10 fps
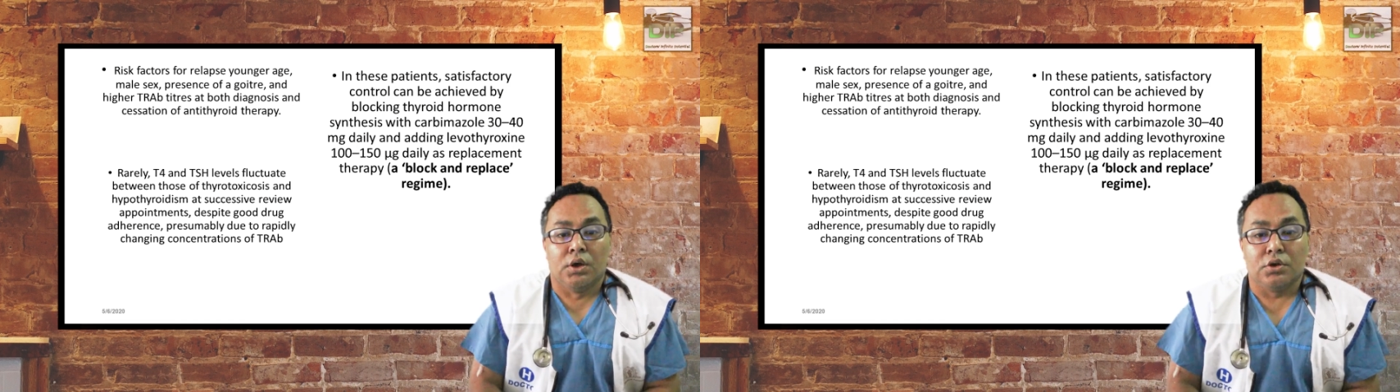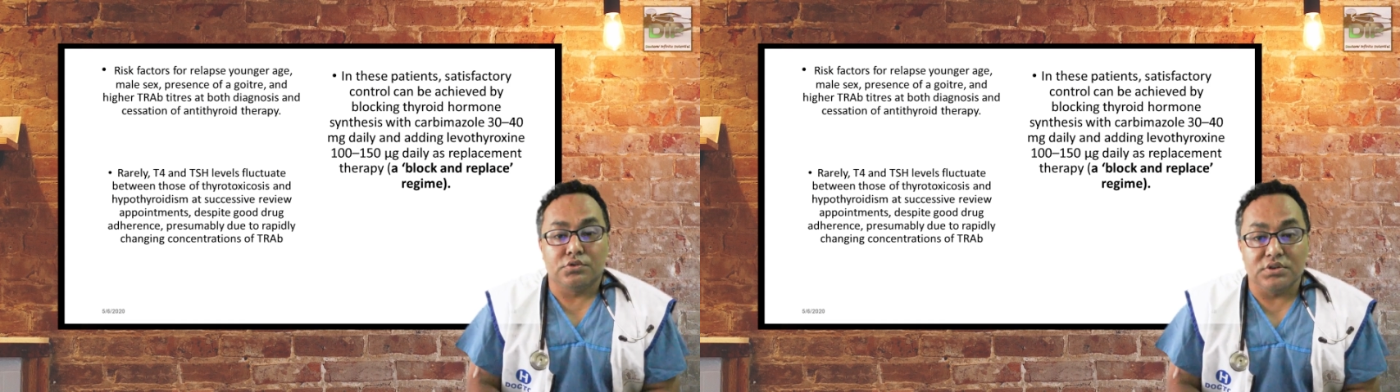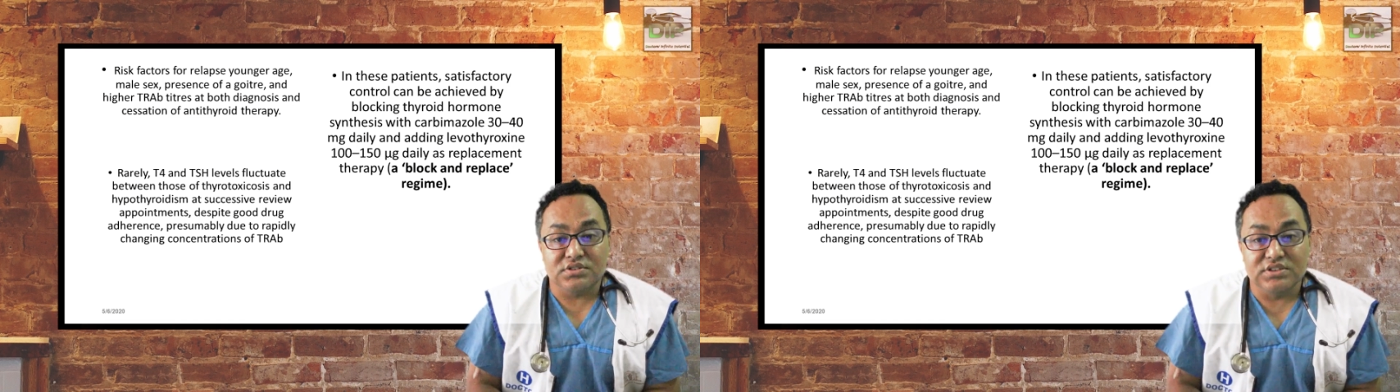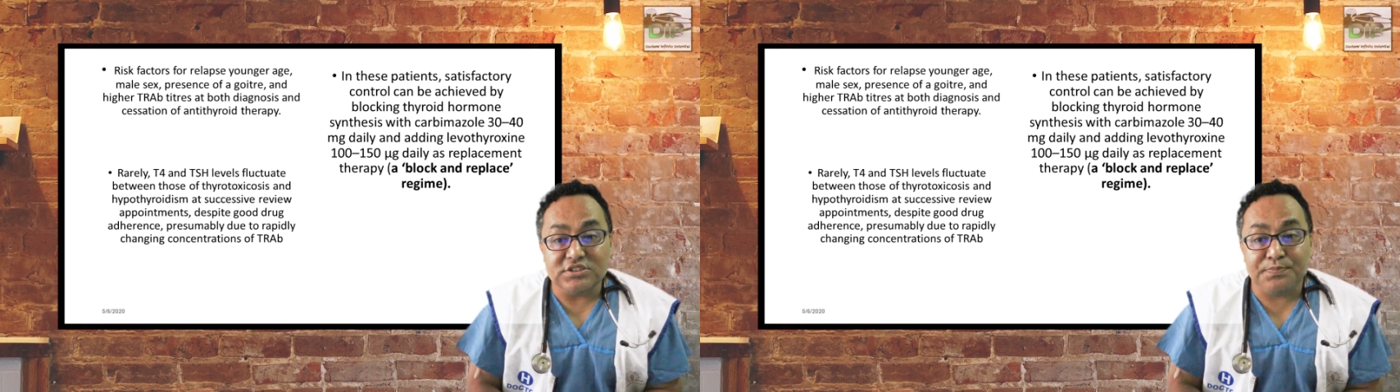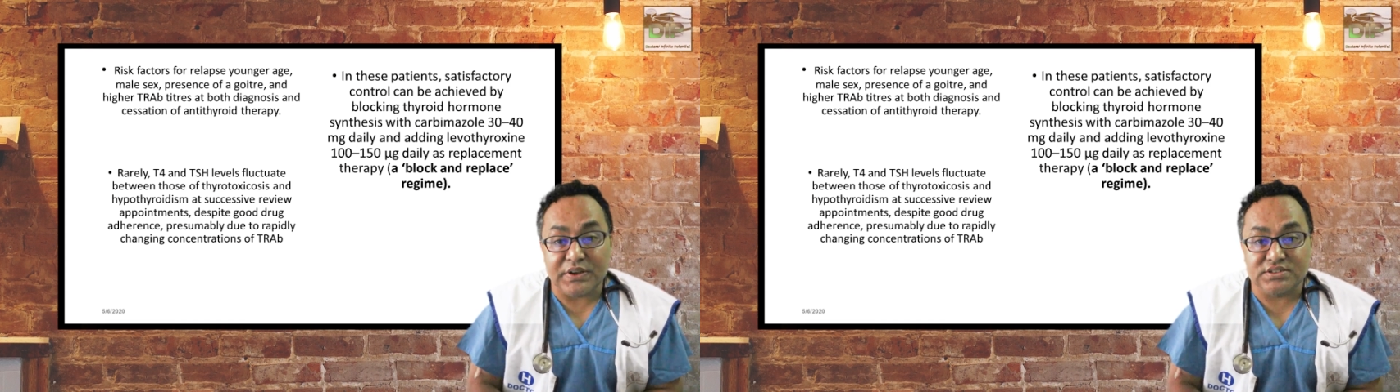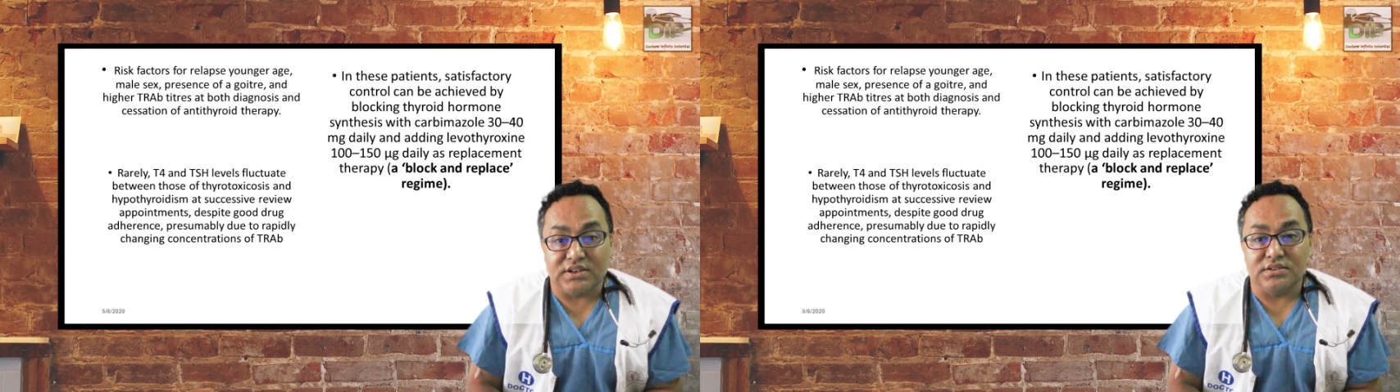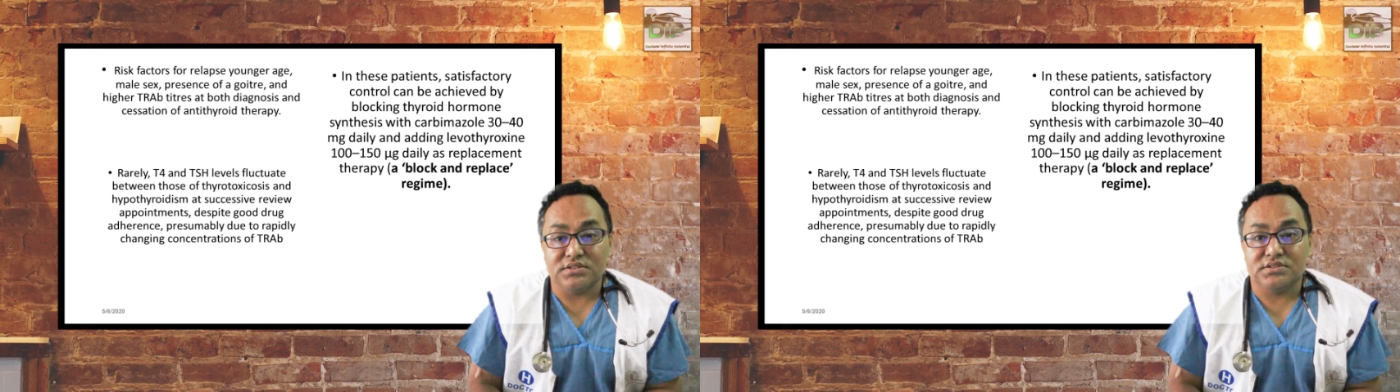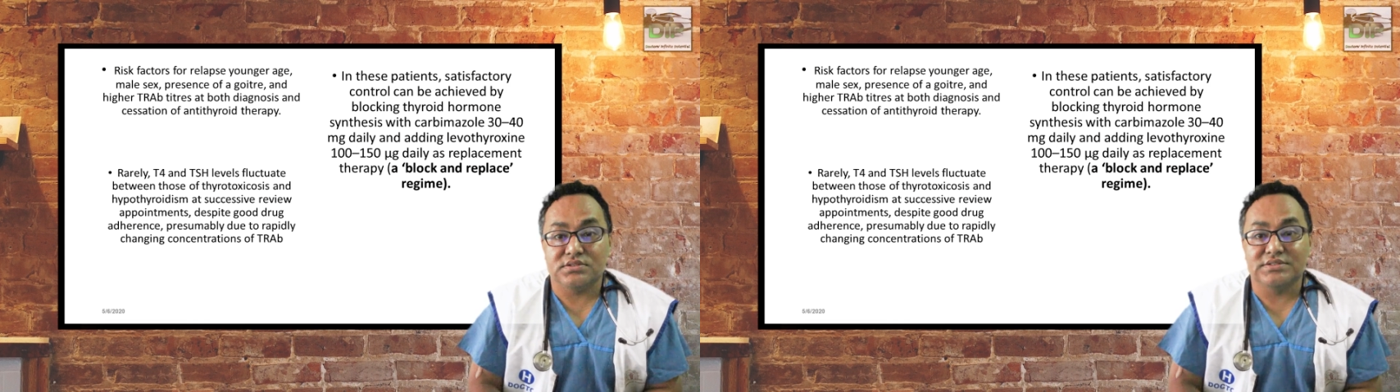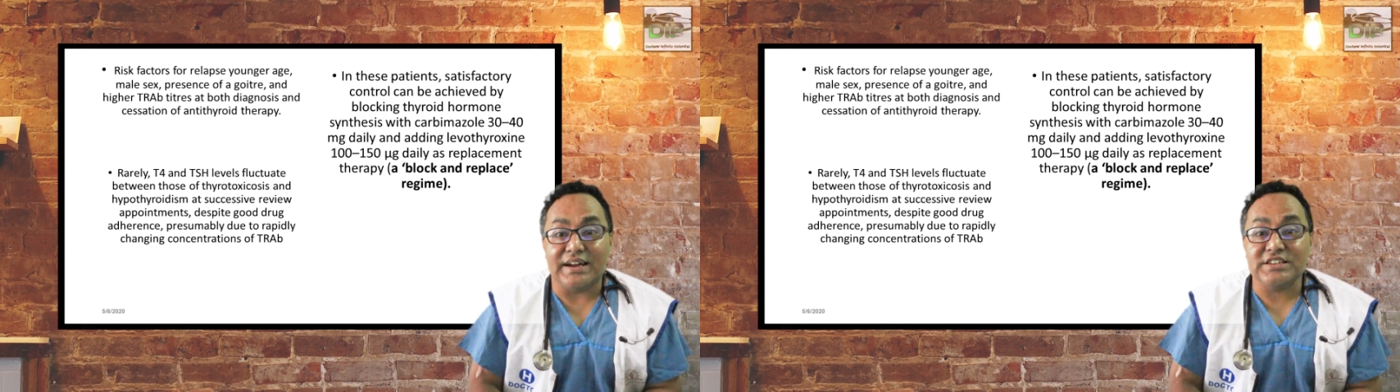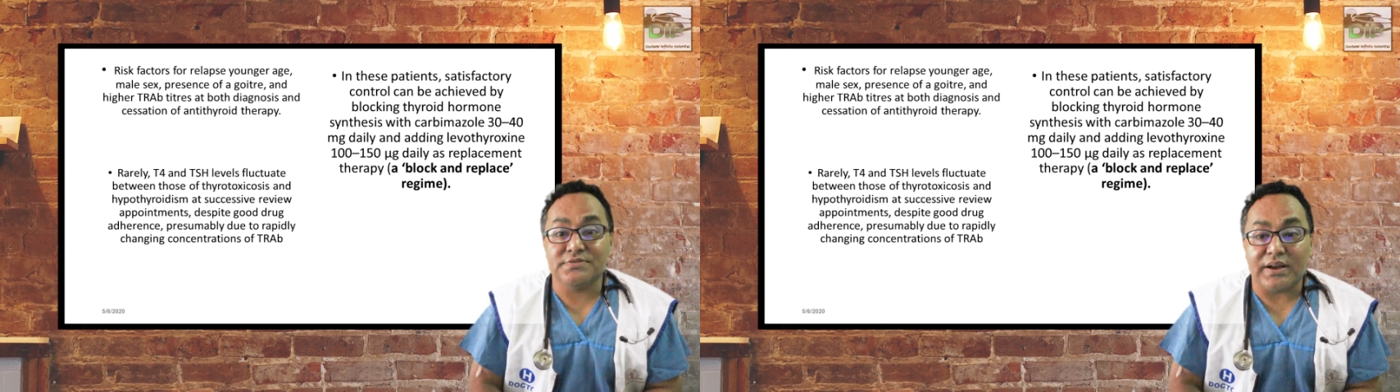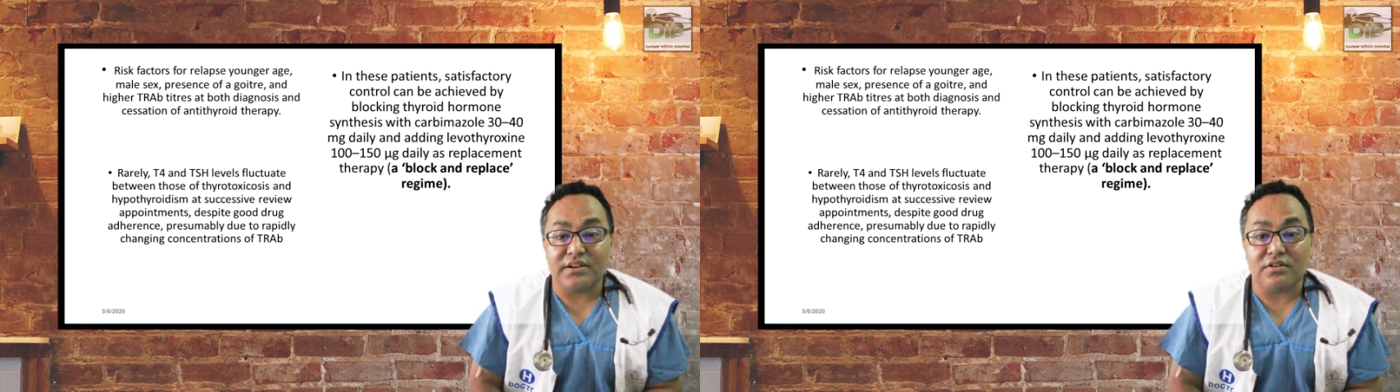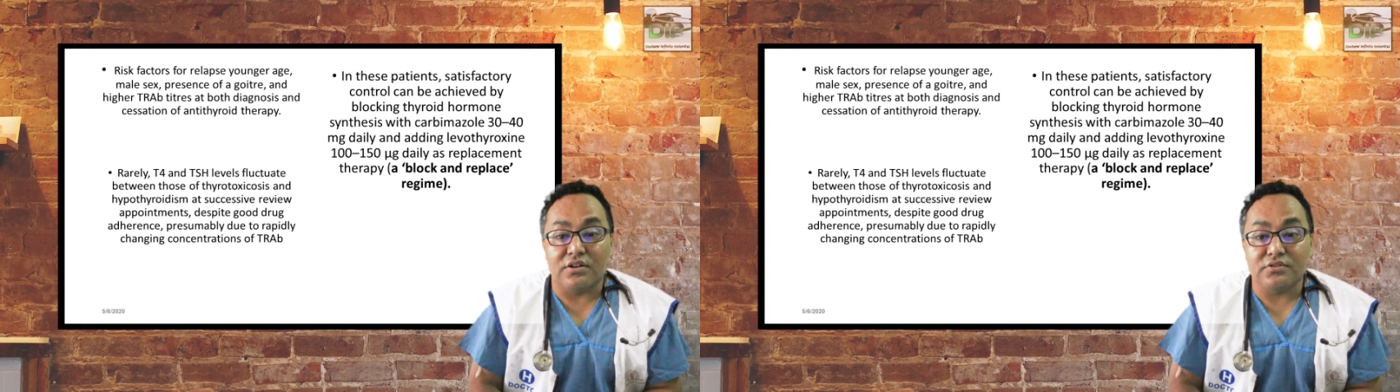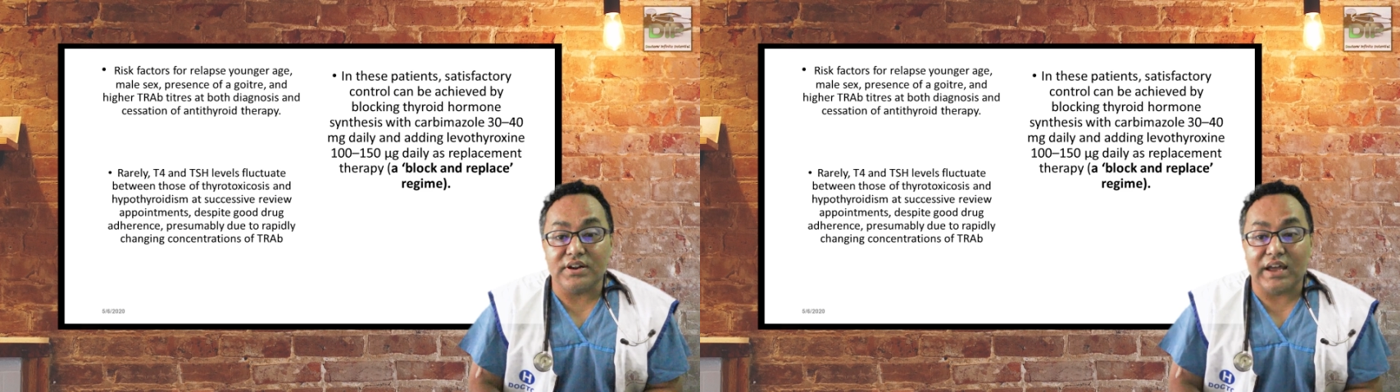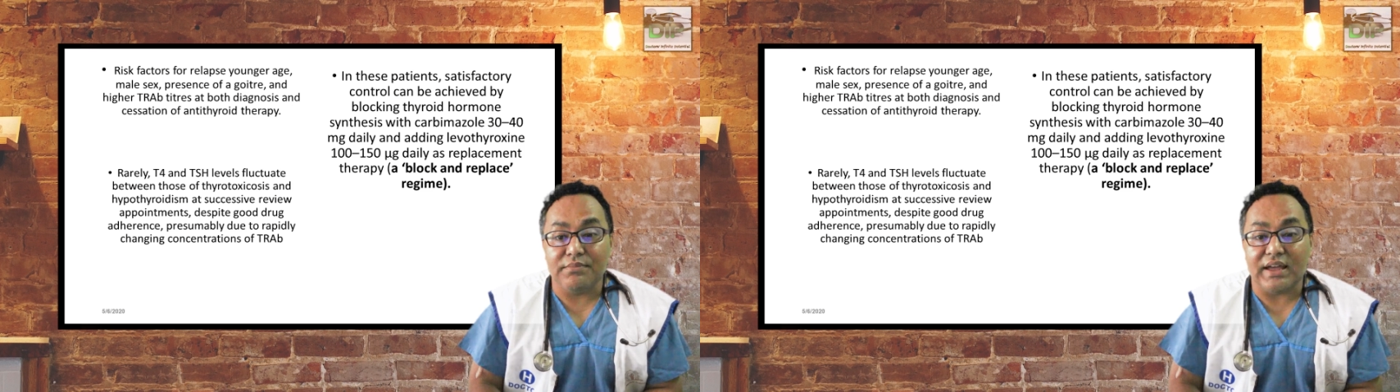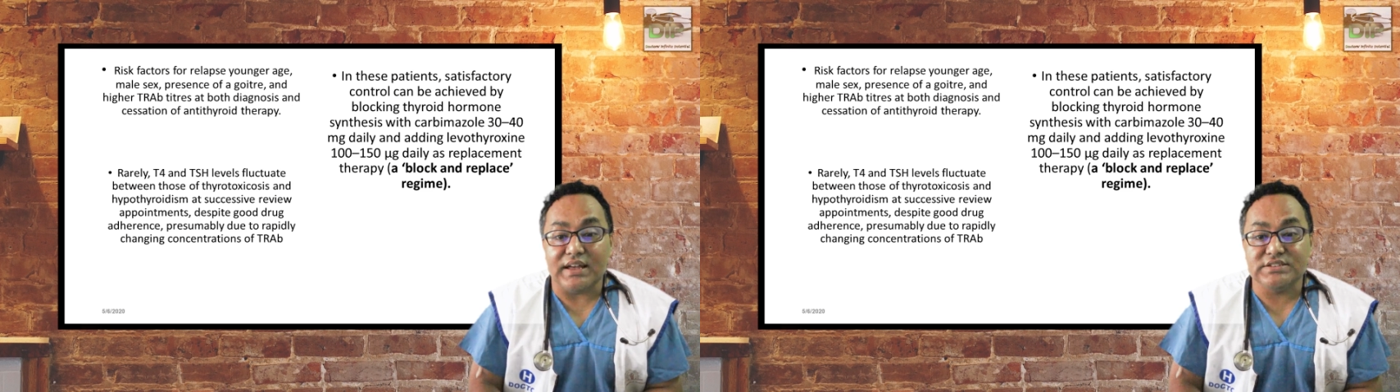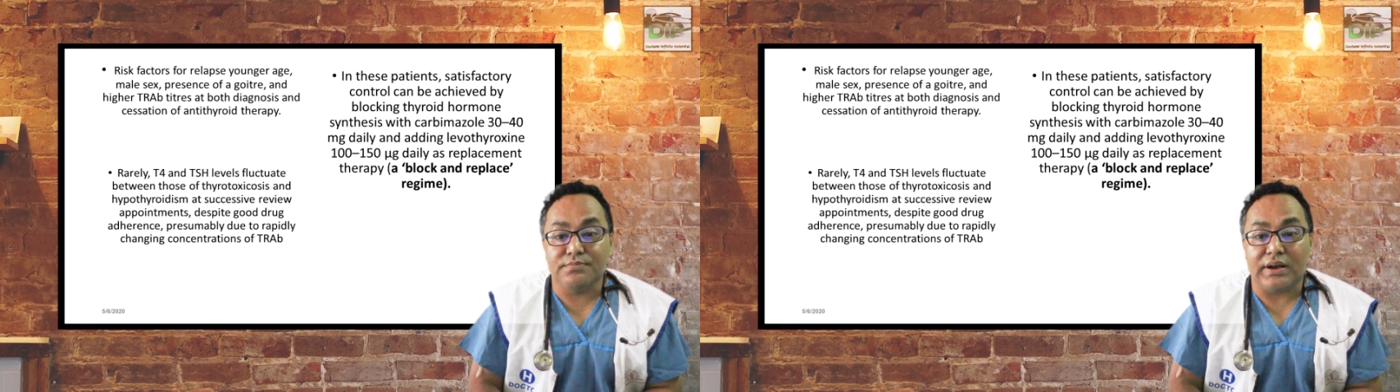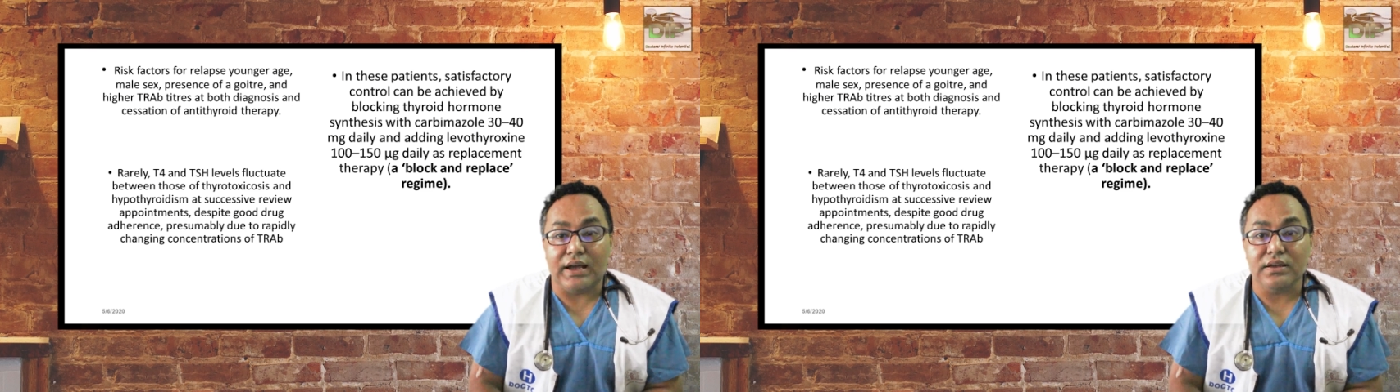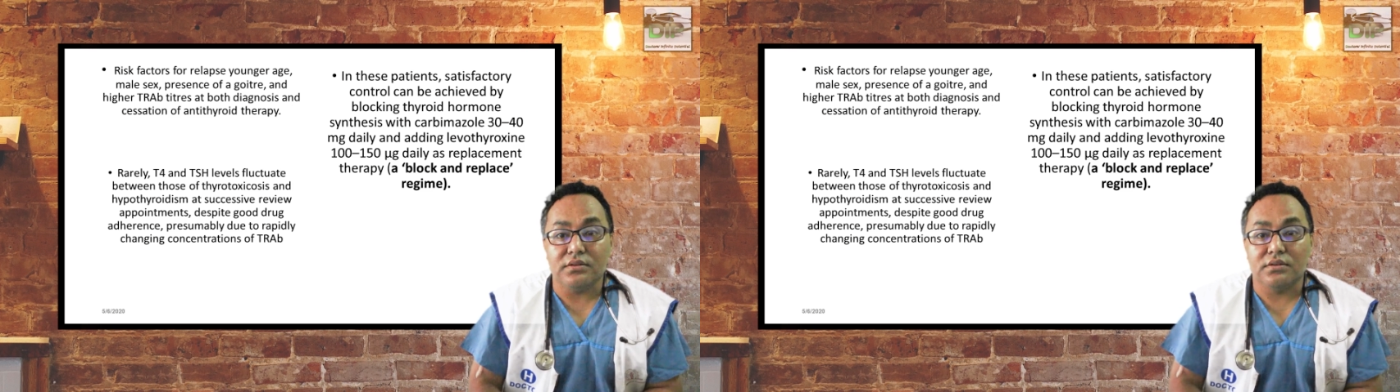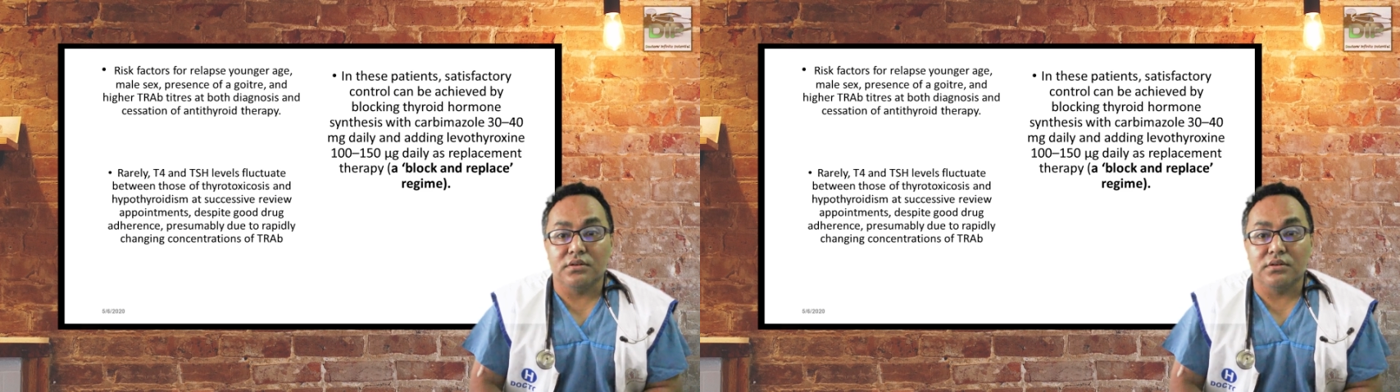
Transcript: So in these patients, satisfactory control can be achieved by,